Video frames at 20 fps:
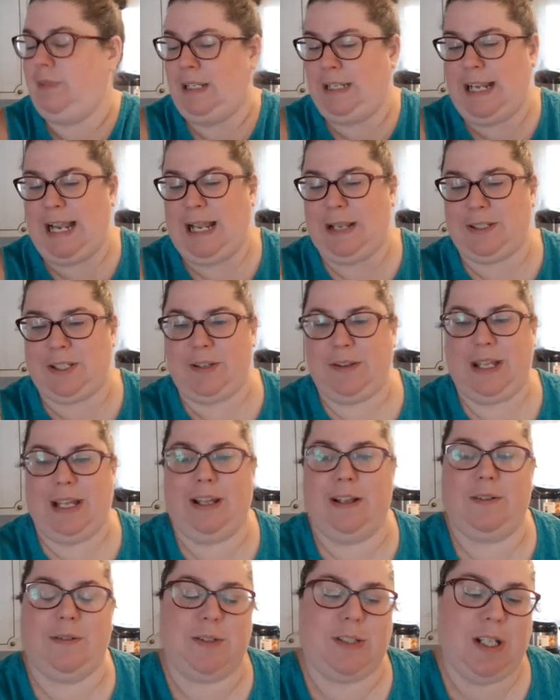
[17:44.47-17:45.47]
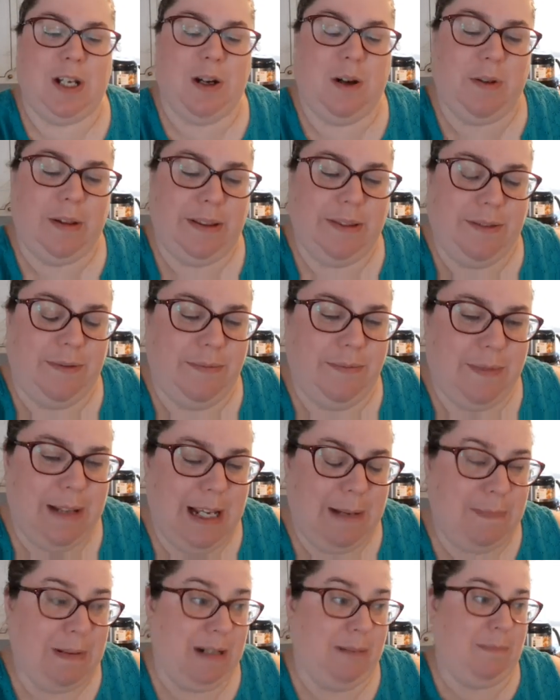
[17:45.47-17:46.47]
Yeah, so the so
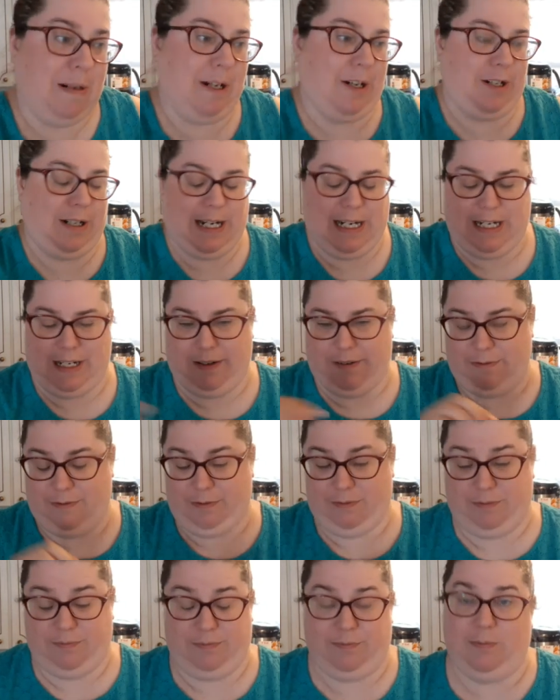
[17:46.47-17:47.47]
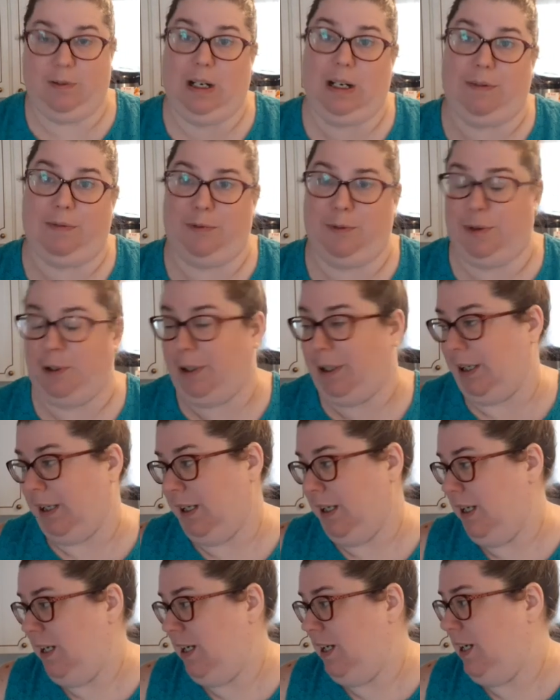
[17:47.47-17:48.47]
they've been marinating well for
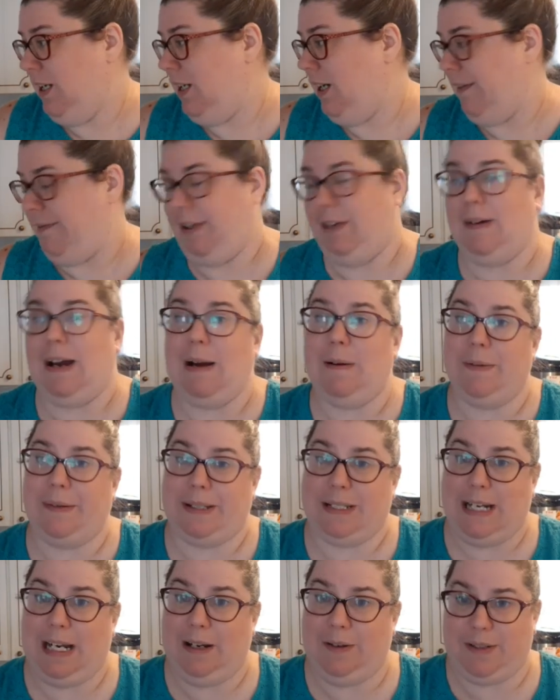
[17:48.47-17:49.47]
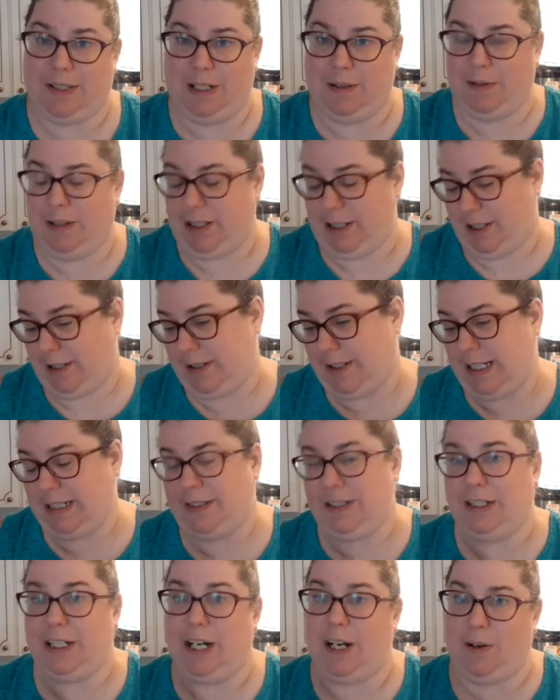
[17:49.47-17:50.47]
a few hours now, so we're set
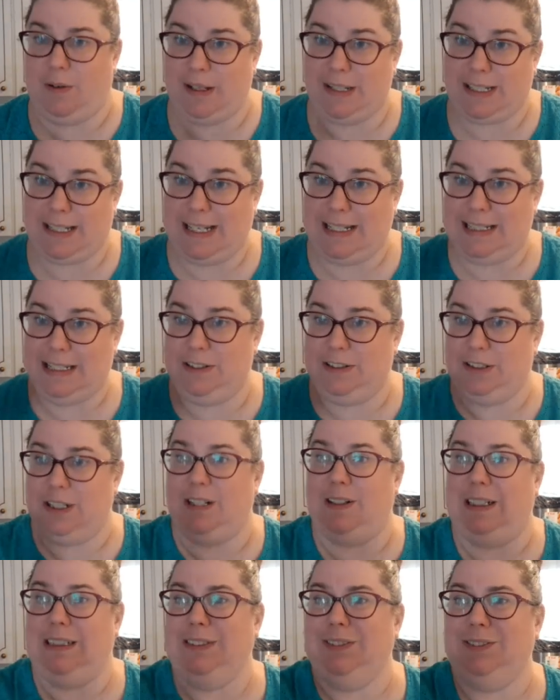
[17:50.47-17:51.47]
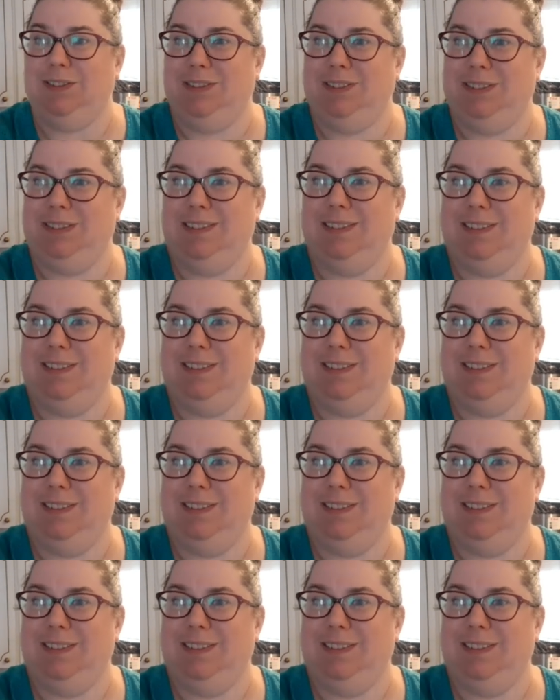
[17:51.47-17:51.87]
to go. Let's get dinner going.